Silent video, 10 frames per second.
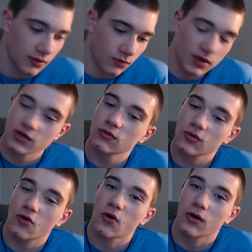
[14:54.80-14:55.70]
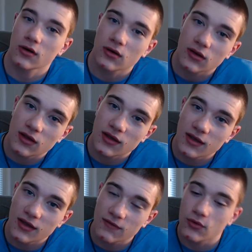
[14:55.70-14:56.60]
When you record,
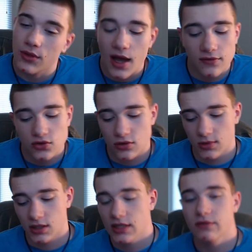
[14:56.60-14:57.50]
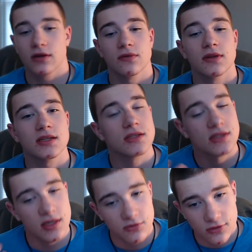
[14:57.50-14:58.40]
if you're live streaming, even if this
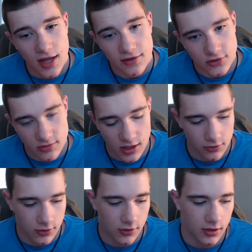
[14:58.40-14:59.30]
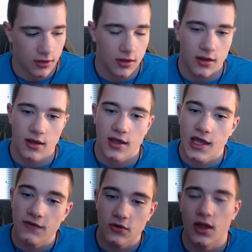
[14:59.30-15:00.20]
is tips for live streaming and recording,
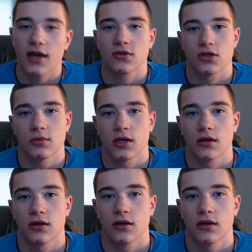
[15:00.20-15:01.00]
if you're live streaming,